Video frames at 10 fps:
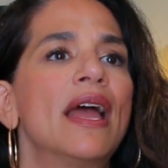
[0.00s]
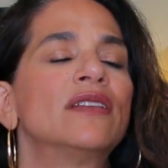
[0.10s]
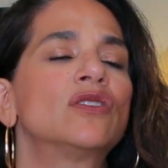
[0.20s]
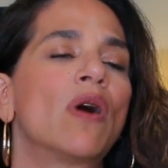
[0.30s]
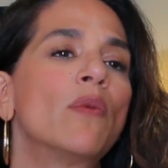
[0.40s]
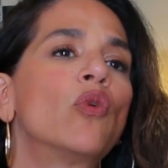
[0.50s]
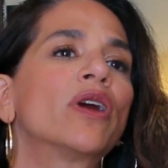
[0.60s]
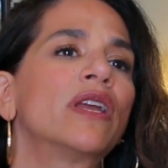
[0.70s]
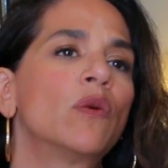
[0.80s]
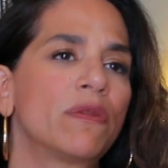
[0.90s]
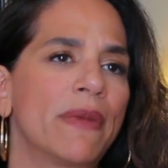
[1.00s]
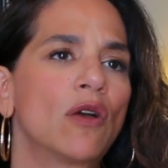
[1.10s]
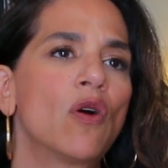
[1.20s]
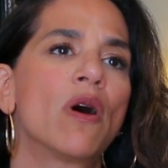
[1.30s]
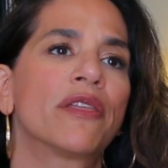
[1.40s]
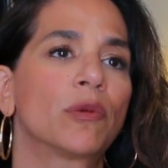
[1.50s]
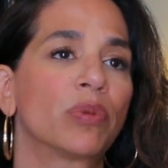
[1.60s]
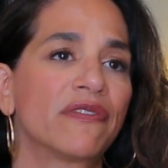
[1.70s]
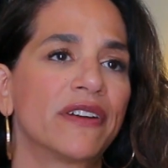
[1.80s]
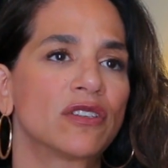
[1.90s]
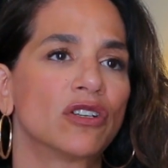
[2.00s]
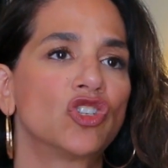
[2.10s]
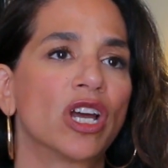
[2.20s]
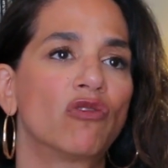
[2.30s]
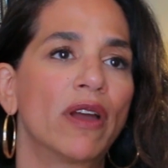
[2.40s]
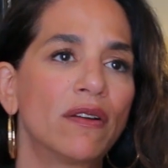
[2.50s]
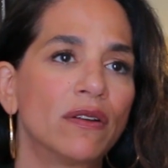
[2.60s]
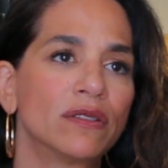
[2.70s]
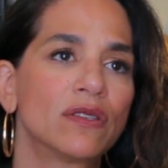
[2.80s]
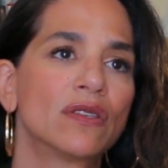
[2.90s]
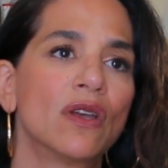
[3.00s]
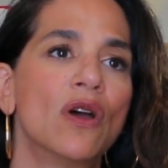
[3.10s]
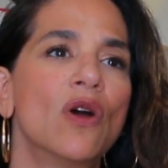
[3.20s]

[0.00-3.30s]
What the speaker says: And so I'm working with my co-author, Professor John Reynolds,